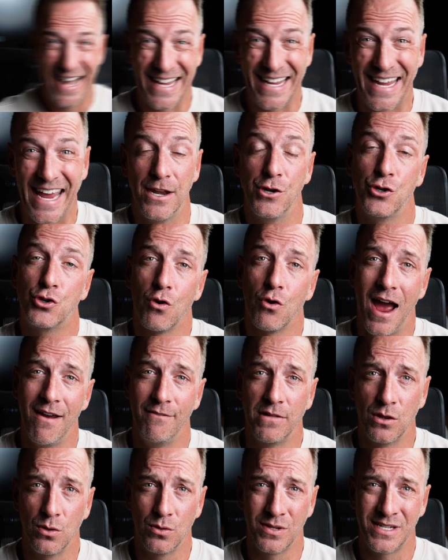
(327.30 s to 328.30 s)
again,
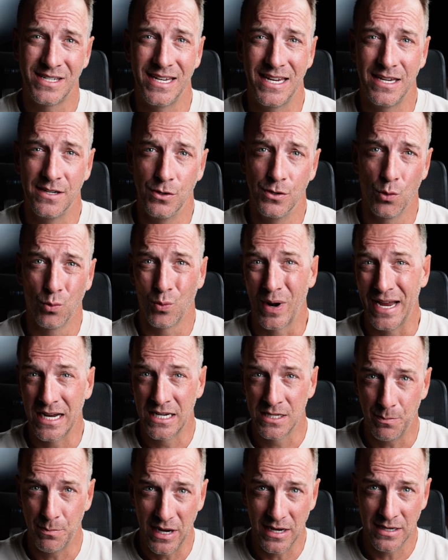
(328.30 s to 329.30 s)
driving those seasonal rank
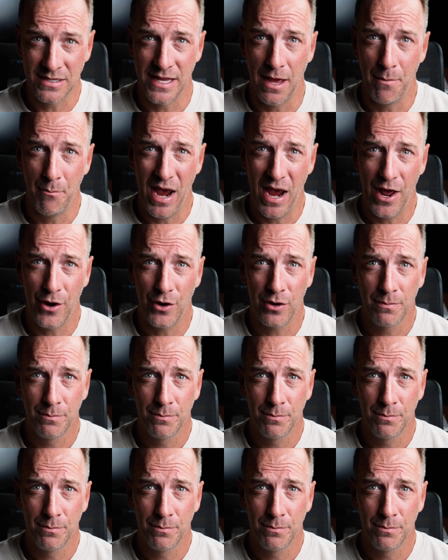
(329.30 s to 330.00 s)
spikes that matter.